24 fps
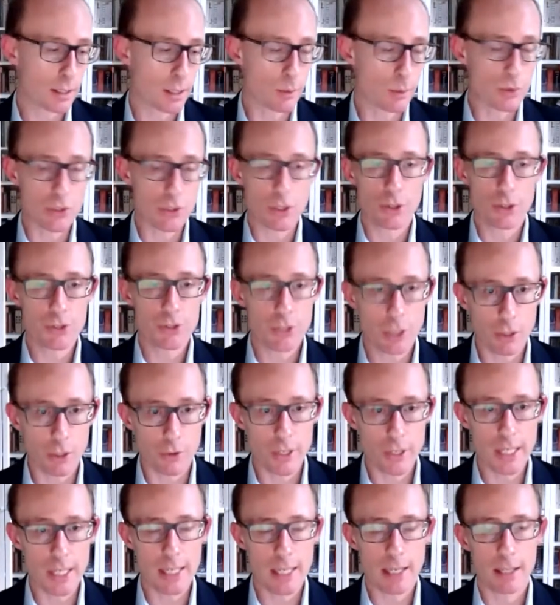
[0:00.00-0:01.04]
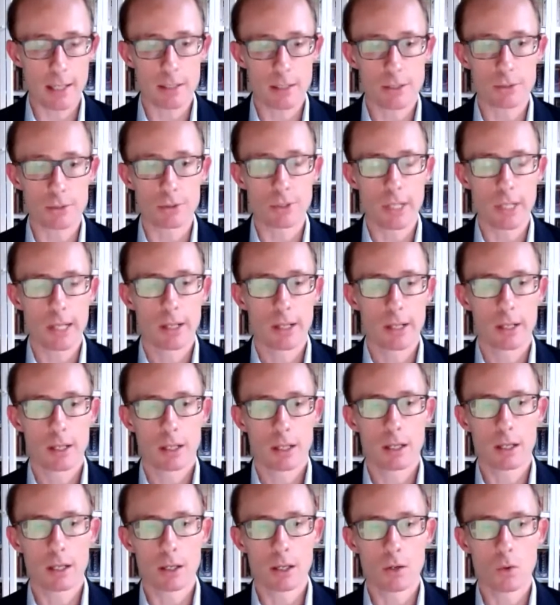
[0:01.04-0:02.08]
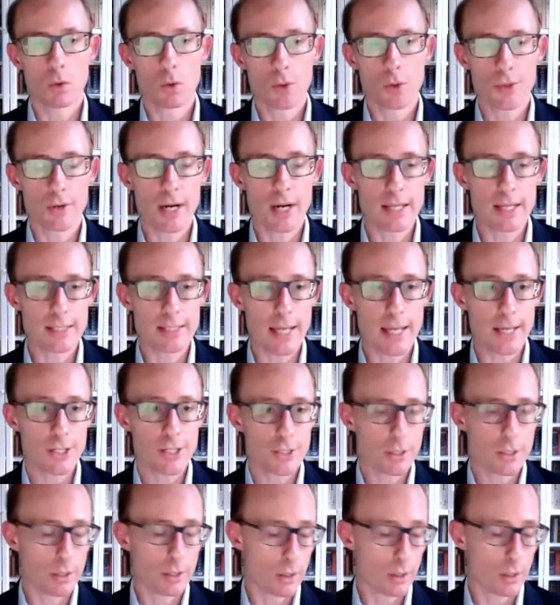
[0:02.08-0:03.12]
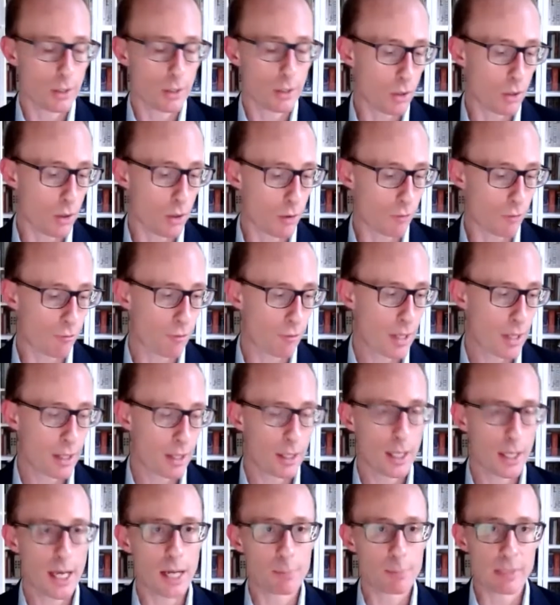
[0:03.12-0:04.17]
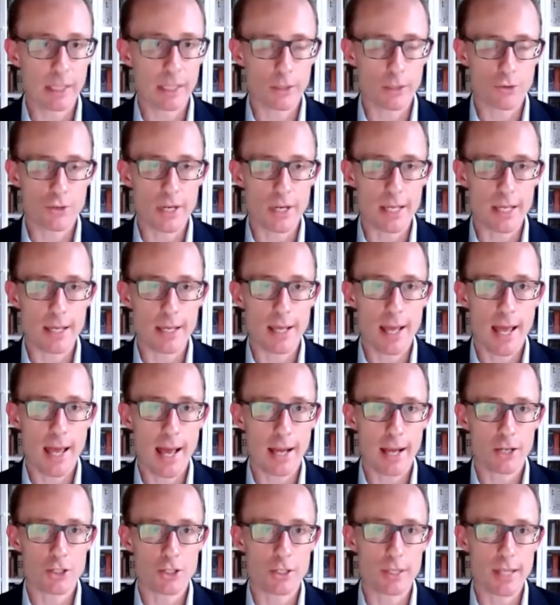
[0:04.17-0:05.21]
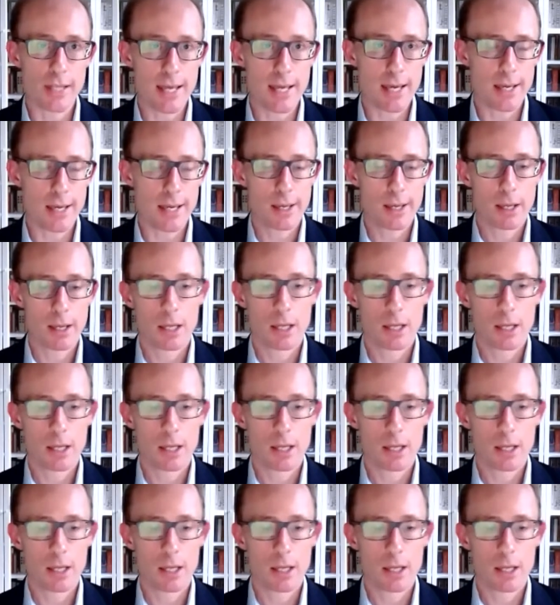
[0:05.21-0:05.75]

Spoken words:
There was no Security Council authorization of our military action there,